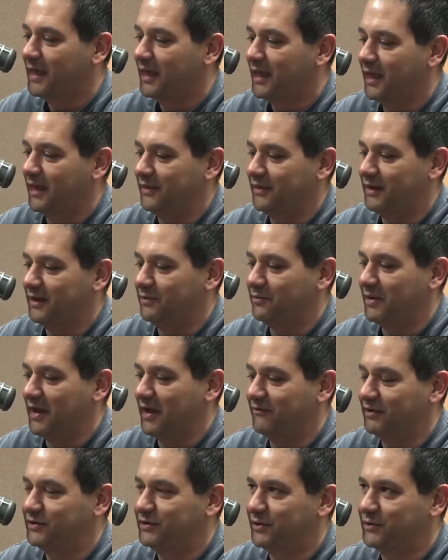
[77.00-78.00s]
And then we
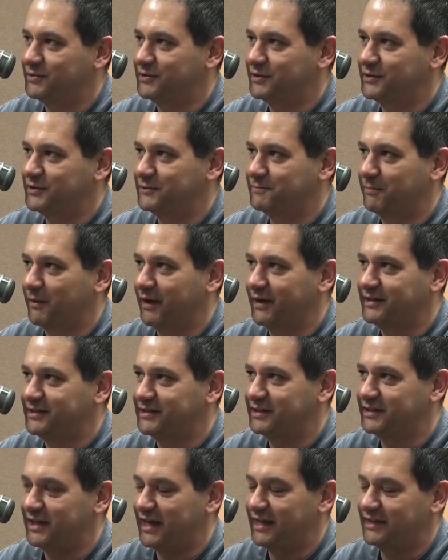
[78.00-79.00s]
have a toasted spice
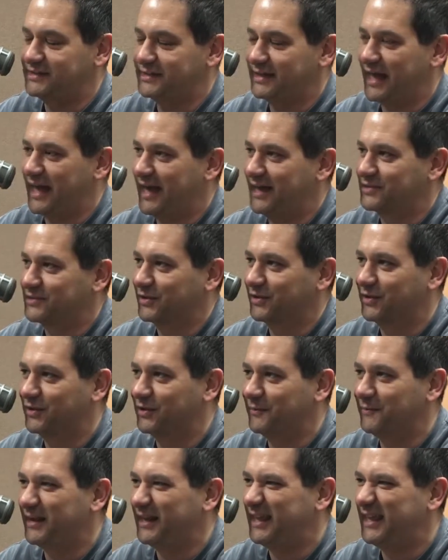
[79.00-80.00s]
that just adds a
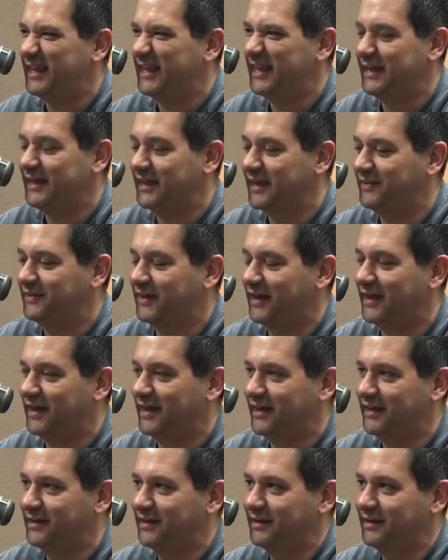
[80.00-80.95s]
little bit of heat at the end.